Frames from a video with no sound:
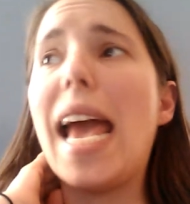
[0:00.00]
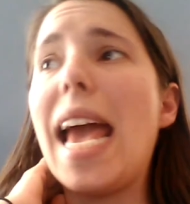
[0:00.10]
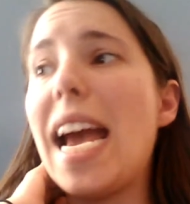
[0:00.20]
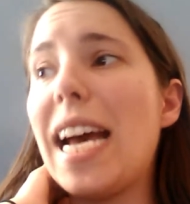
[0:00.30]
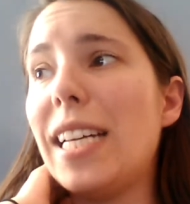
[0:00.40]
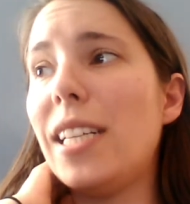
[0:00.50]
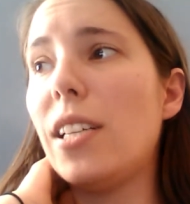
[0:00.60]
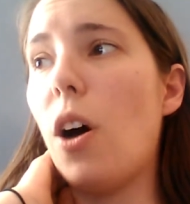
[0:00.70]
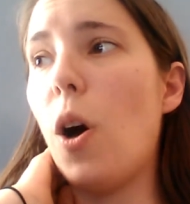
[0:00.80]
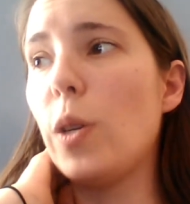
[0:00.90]
and
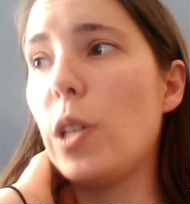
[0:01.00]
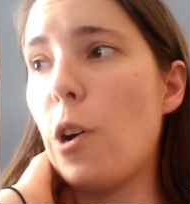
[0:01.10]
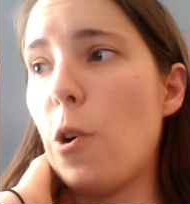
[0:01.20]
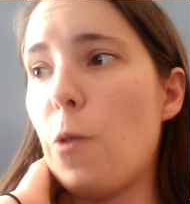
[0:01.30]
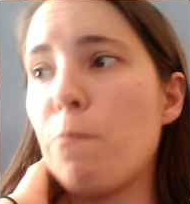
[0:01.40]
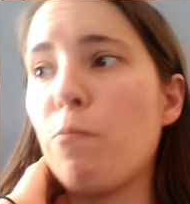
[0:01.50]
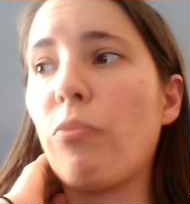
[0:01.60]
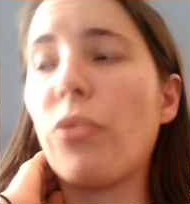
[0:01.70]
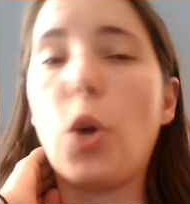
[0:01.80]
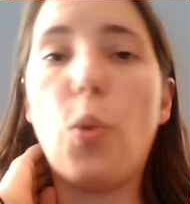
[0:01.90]
also
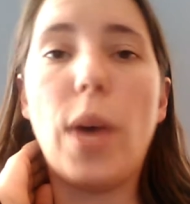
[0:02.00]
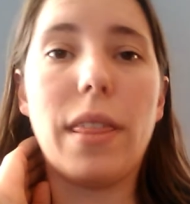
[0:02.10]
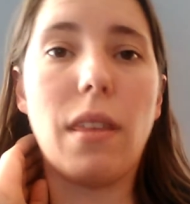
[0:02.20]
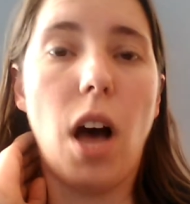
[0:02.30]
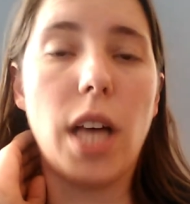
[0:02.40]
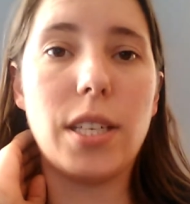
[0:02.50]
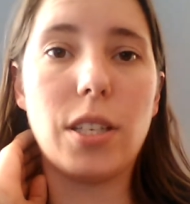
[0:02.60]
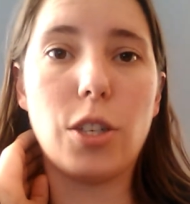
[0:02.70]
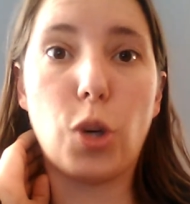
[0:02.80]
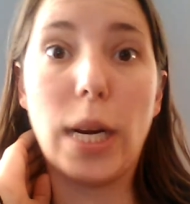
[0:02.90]
with
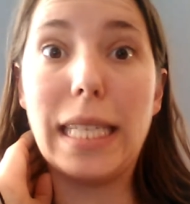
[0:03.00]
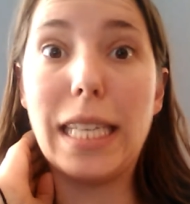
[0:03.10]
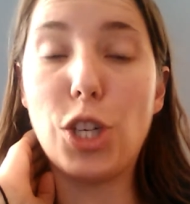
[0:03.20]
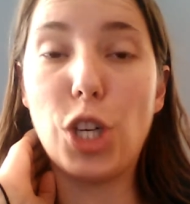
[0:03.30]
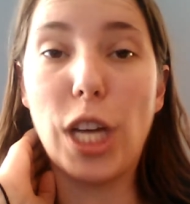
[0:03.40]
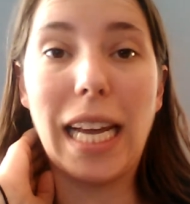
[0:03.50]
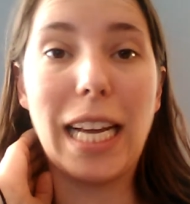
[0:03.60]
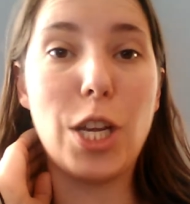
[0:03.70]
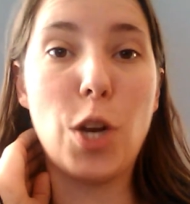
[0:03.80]
us transitioning,